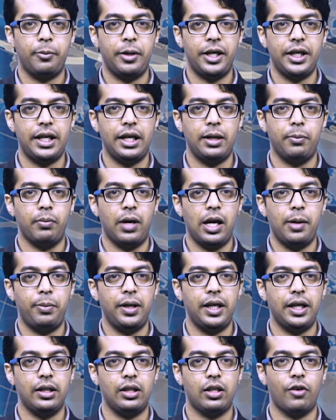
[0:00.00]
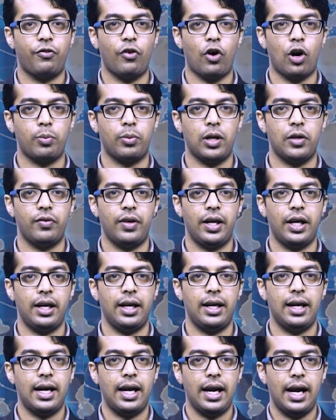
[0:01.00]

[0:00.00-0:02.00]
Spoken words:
meeting may be in the formal way